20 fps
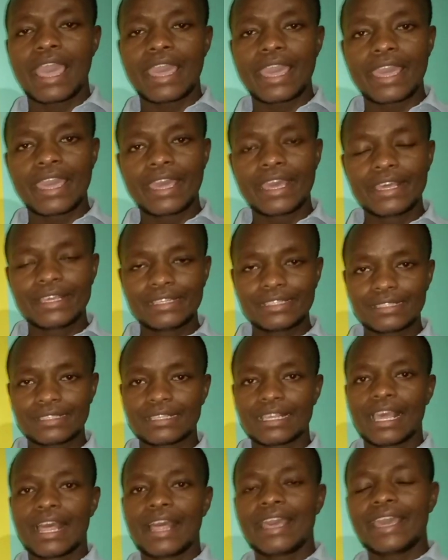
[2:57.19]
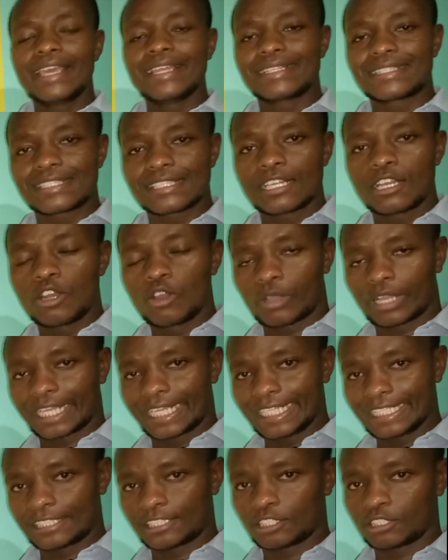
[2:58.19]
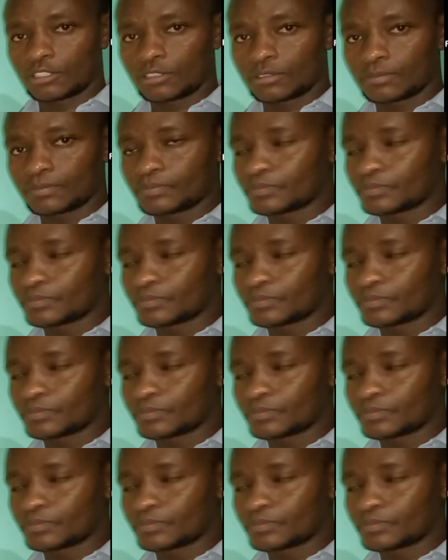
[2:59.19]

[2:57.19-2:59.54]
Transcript: is its location.